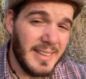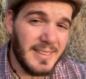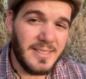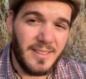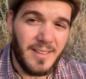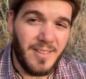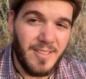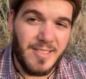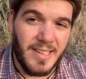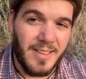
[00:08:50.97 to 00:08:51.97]
It's a lot
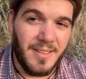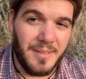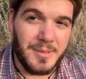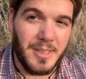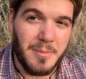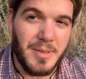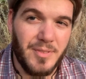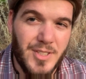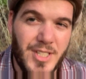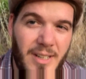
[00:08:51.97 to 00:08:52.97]
harder than I thought it was going to be,
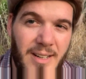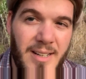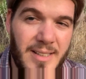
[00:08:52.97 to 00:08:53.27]
for sure.